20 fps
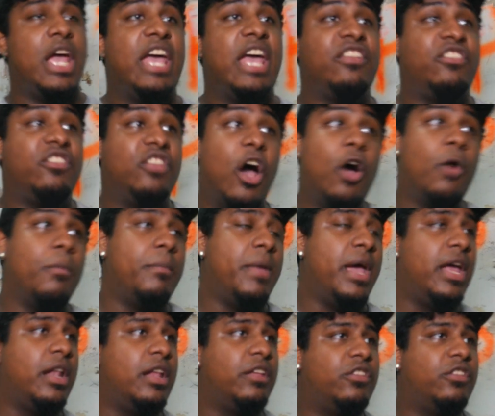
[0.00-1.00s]
It's dope,
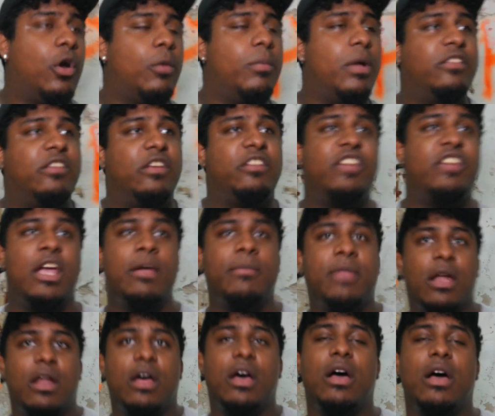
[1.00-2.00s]
man. It's dope. It's a shame
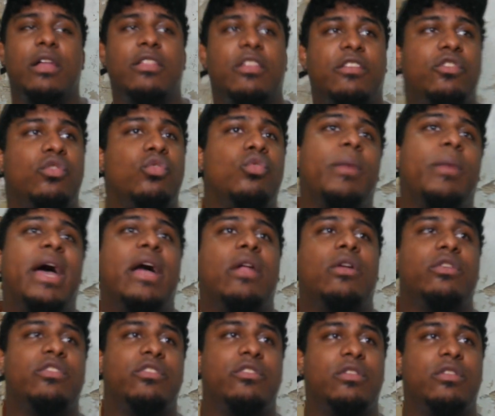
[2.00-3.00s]
that uh, the two
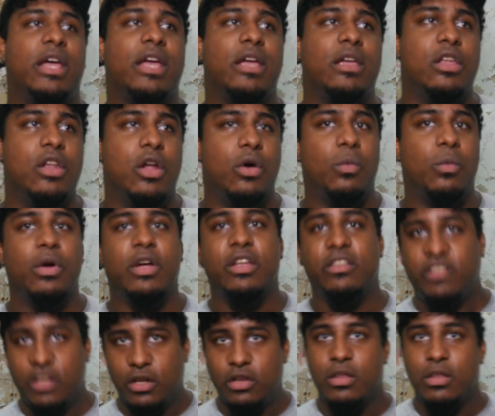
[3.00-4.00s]
battles, like, you know, were
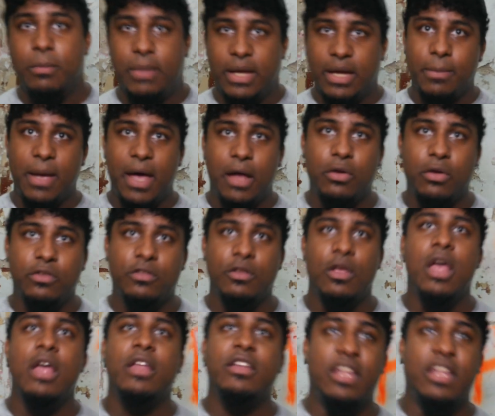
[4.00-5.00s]
considered the big battles, mm
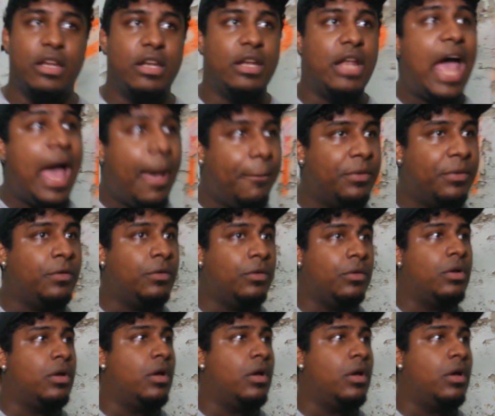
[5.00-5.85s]
-hmm. didn't happen.